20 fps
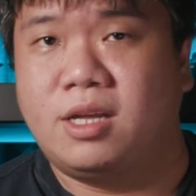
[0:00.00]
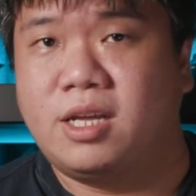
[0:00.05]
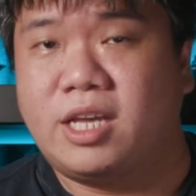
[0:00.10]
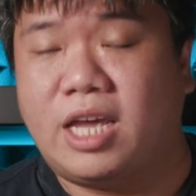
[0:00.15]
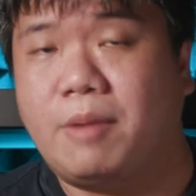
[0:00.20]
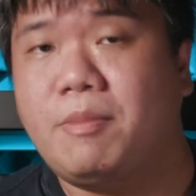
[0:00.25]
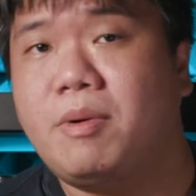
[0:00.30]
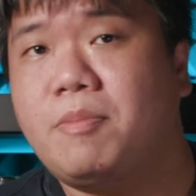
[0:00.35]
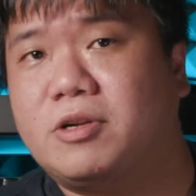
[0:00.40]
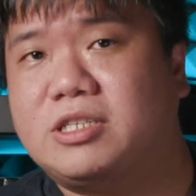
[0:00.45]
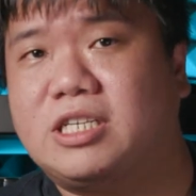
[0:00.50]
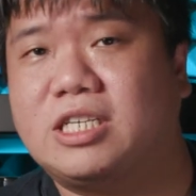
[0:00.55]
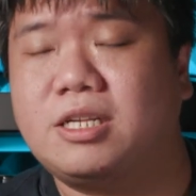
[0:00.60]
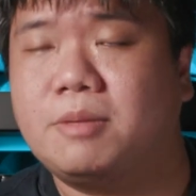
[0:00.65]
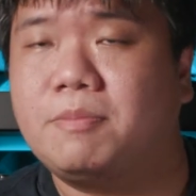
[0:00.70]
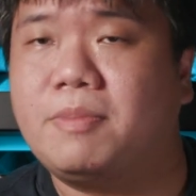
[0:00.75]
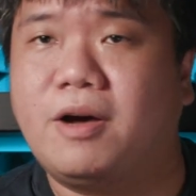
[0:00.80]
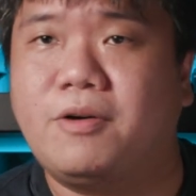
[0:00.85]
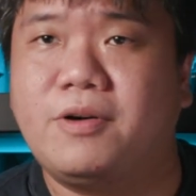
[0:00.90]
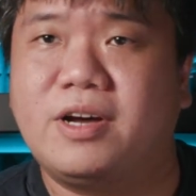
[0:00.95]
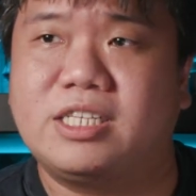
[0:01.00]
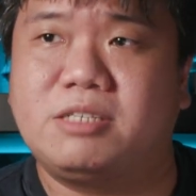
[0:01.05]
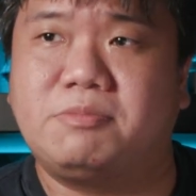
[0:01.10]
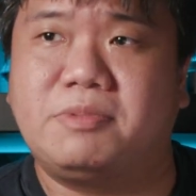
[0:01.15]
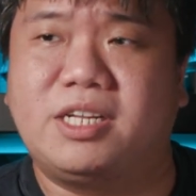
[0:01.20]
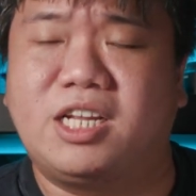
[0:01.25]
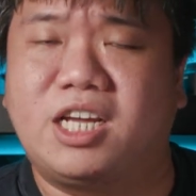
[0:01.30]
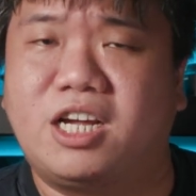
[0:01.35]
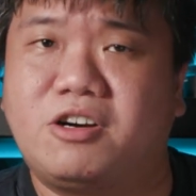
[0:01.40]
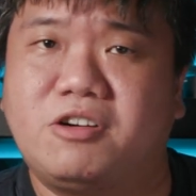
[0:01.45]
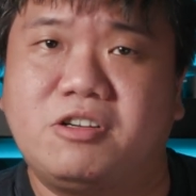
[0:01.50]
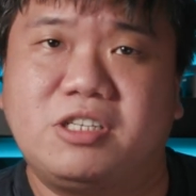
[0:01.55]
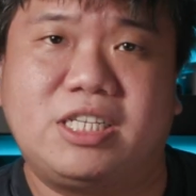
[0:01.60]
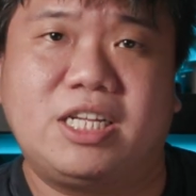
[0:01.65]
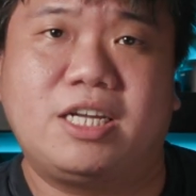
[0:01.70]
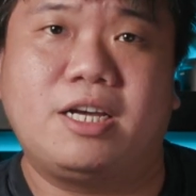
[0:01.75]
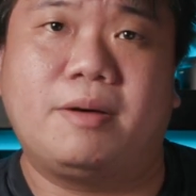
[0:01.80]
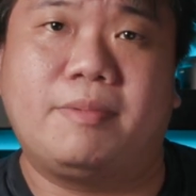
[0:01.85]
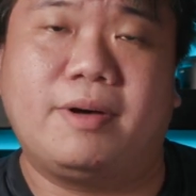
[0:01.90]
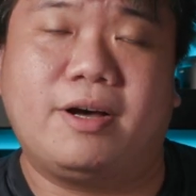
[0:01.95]
Camera processing power has been
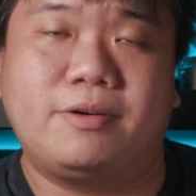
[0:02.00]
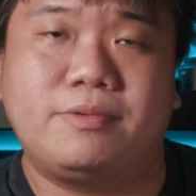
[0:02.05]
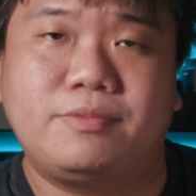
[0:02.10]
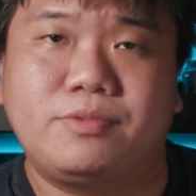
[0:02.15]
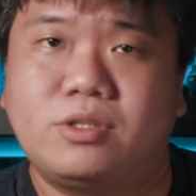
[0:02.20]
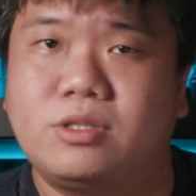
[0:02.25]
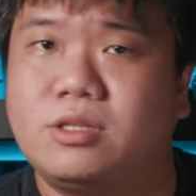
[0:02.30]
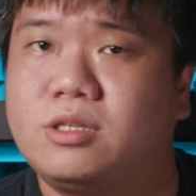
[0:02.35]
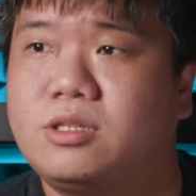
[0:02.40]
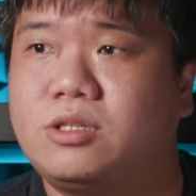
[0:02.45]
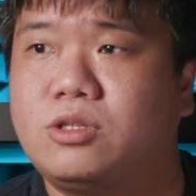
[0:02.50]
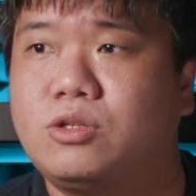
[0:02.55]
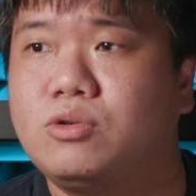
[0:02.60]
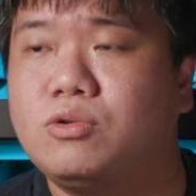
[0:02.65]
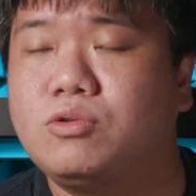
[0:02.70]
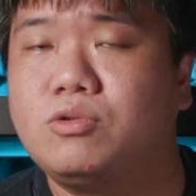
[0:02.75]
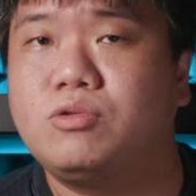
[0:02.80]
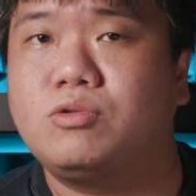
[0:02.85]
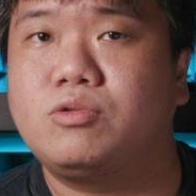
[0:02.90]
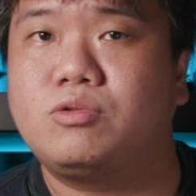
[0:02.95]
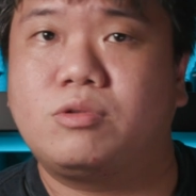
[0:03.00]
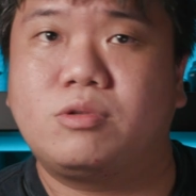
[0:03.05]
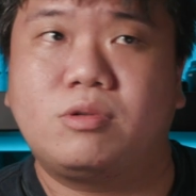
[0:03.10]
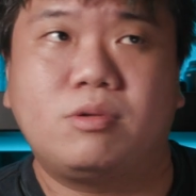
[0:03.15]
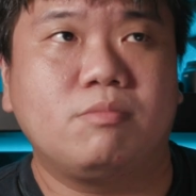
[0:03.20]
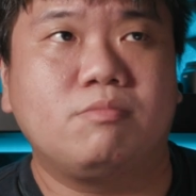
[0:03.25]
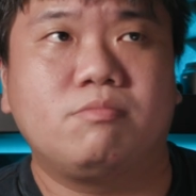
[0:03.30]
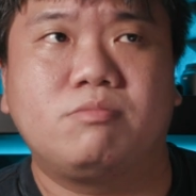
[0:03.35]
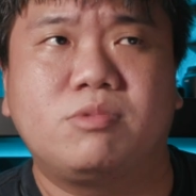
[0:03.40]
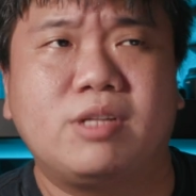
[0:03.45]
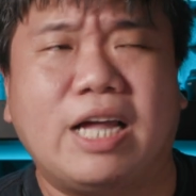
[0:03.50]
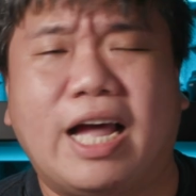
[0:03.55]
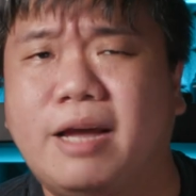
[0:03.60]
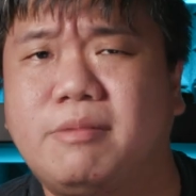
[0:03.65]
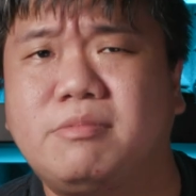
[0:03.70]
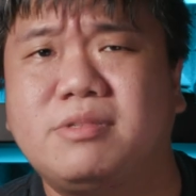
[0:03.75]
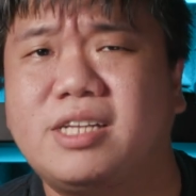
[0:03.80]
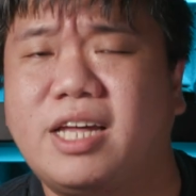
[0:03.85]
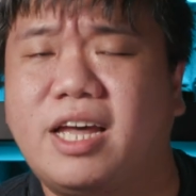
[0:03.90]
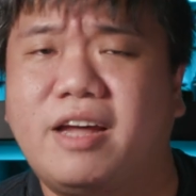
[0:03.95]
increasing about two
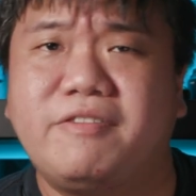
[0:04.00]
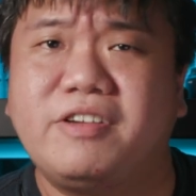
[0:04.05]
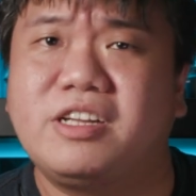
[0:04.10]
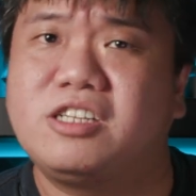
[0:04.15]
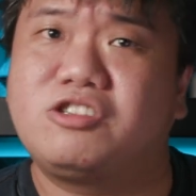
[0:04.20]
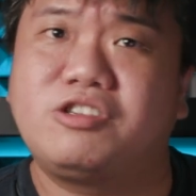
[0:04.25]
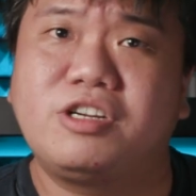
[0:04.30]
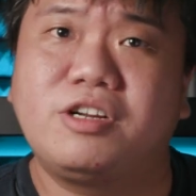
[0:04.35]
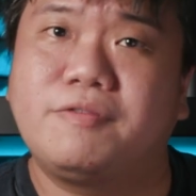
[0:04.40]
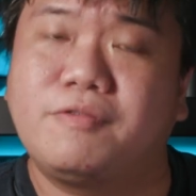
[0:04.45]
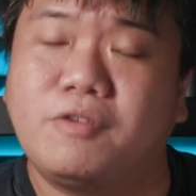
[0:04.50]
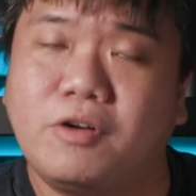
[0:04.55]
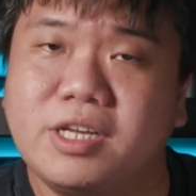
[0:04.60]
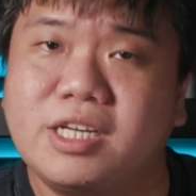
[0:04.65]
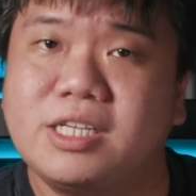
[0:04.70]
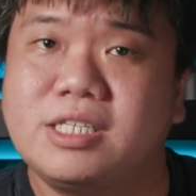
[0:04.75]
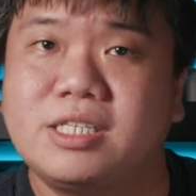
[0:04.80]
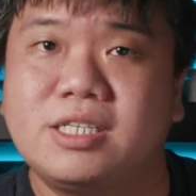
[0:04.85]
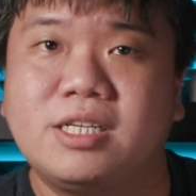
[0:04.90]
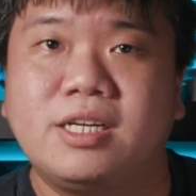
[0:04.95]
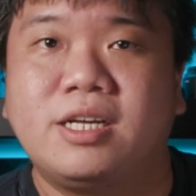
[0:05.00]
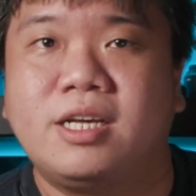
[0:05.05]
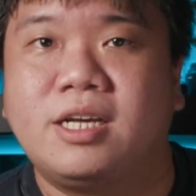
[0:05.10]
times every three to four years.